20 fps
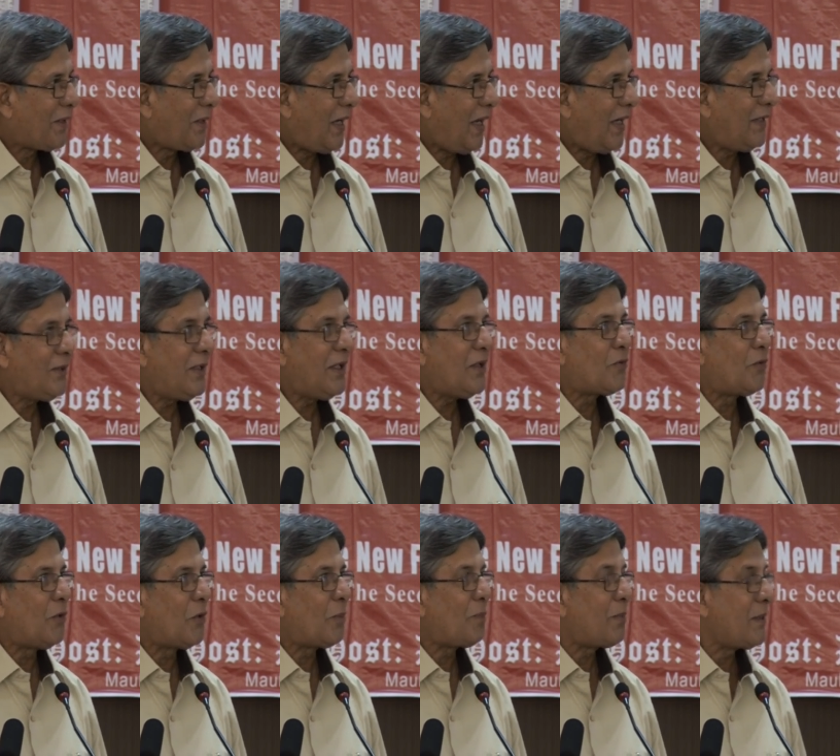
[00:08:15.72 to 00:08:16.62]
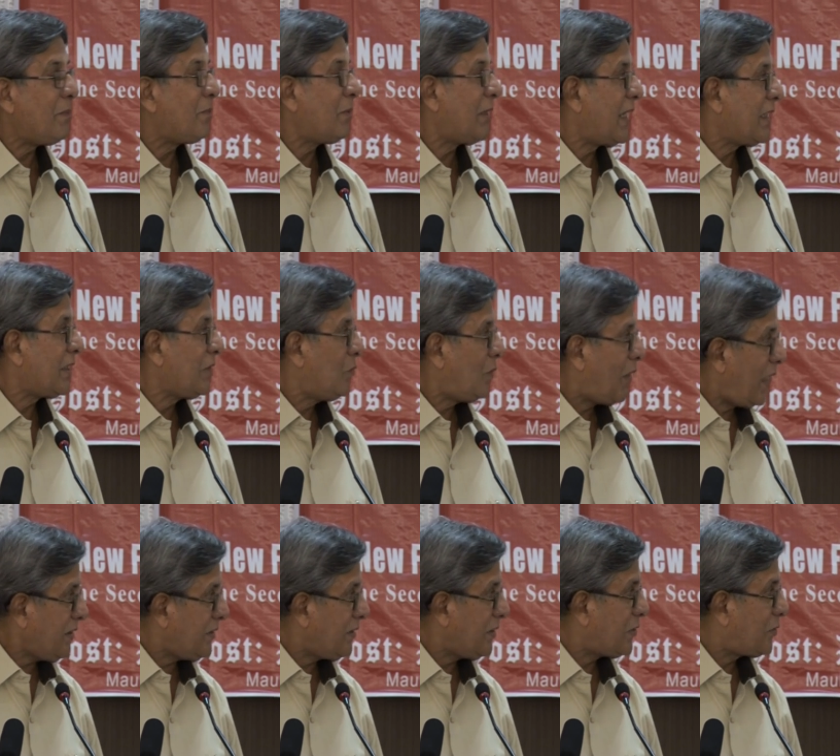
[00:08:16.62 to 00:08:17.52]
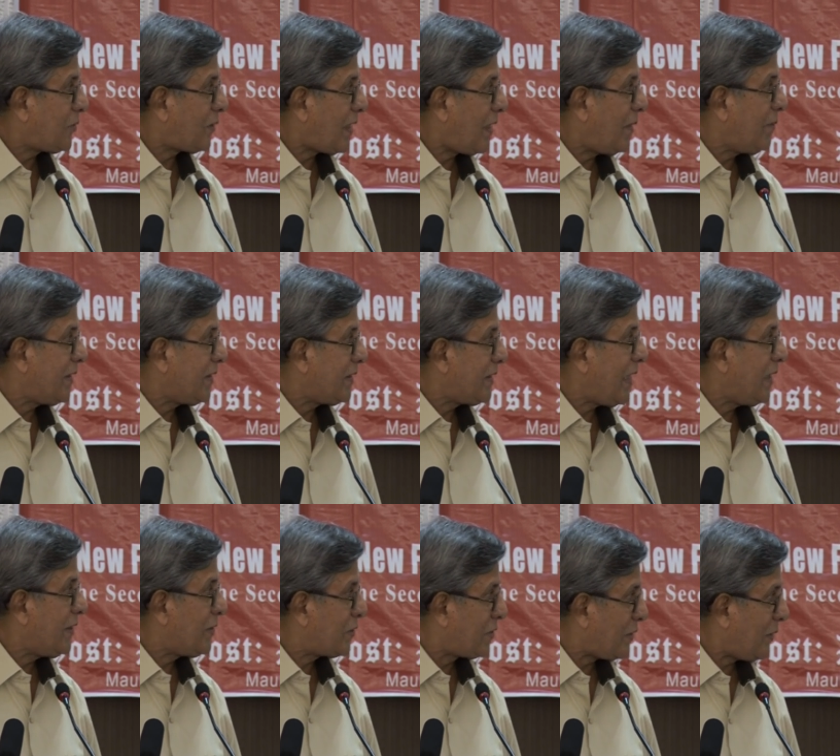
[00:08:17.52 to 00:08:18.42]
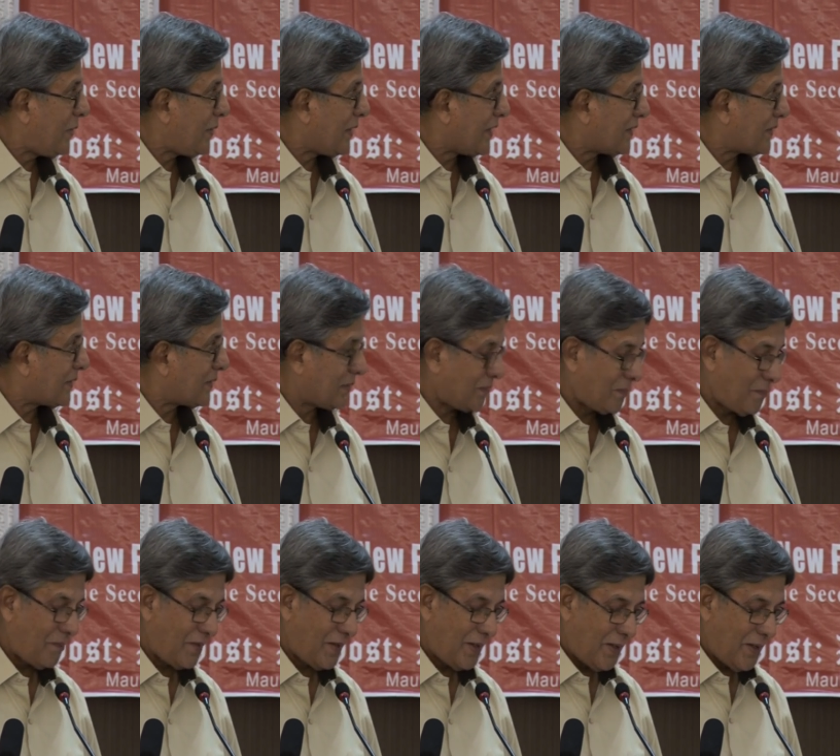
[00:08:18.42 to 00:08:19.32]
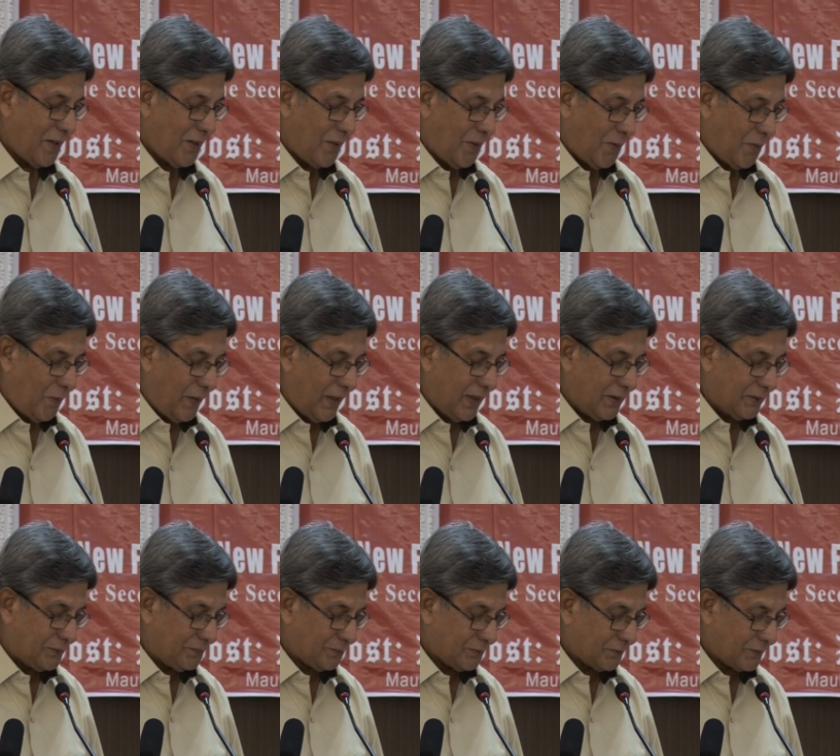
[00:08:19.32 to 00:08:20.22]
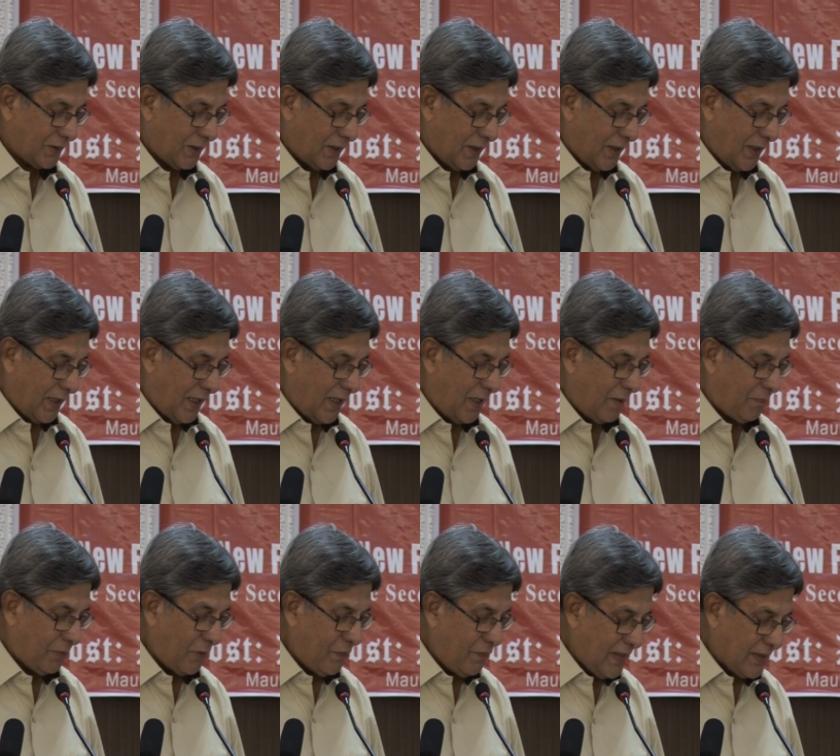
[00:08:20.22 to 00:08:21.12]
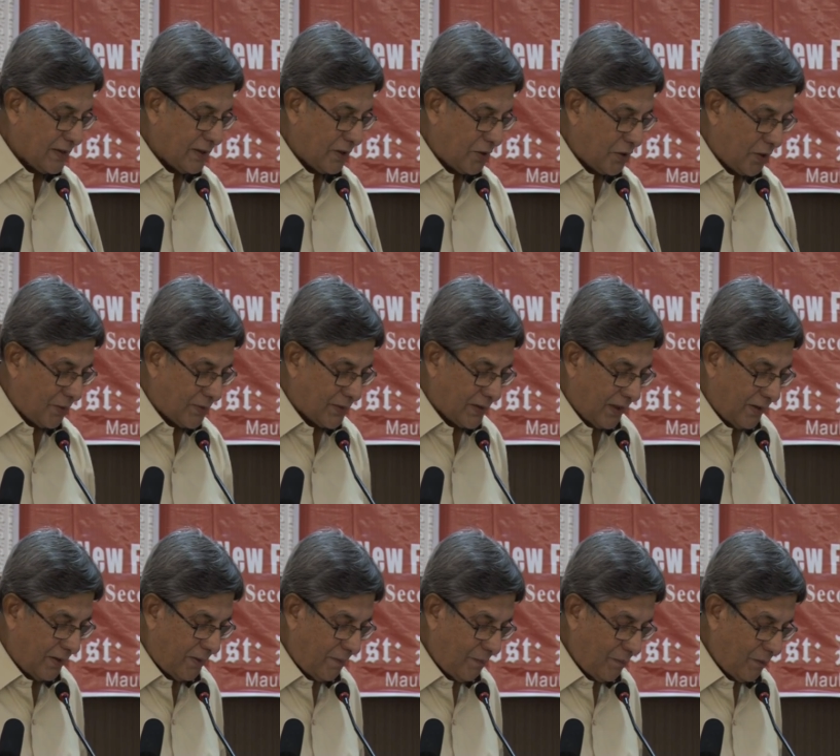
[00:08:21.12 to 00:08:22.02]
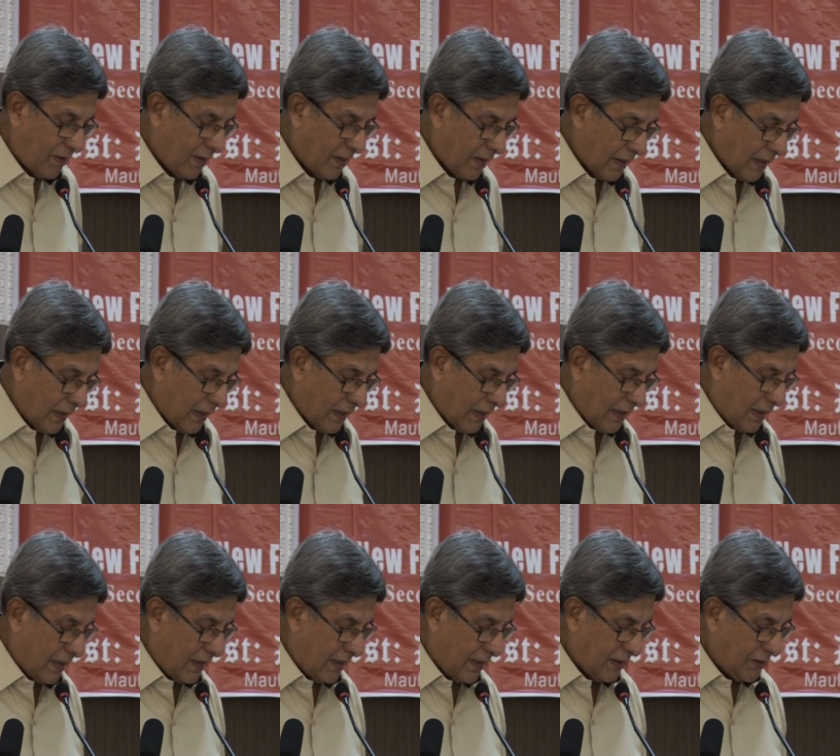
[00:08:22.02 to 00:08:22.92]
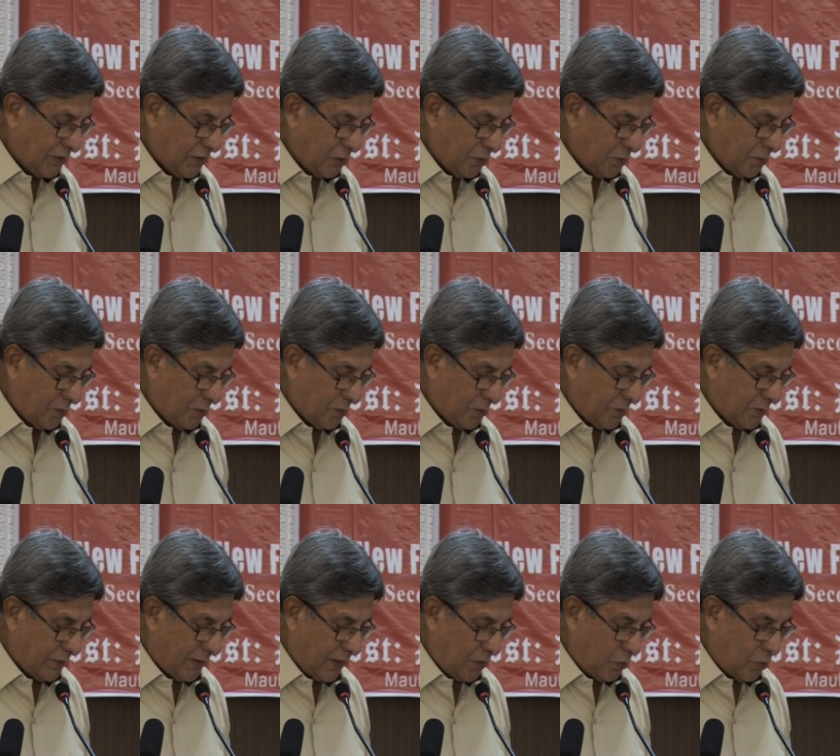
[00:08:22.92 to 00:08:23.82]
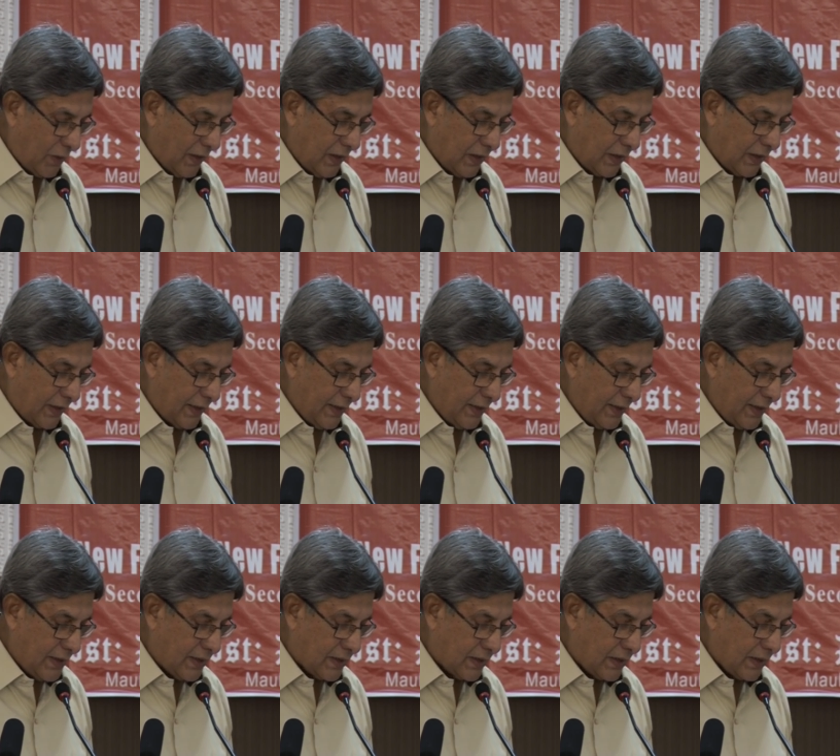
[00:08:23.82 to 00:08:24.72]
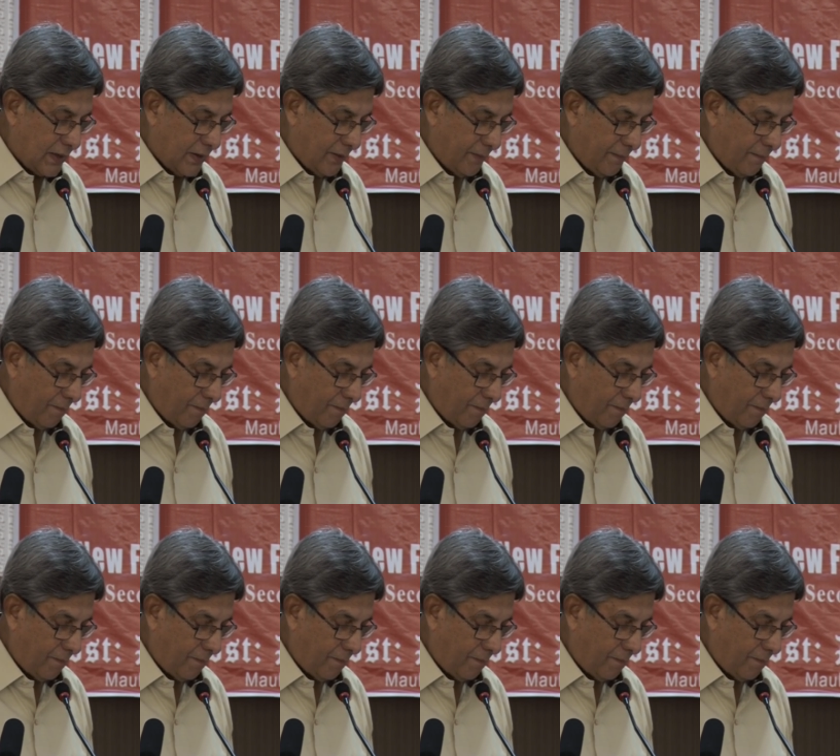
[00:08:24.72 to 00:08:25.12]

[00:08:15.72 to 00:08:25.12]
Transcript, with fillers: And therefore, people are invited to come and tell stories. Well, uh, Professor Tosa uh, you did work in this uh,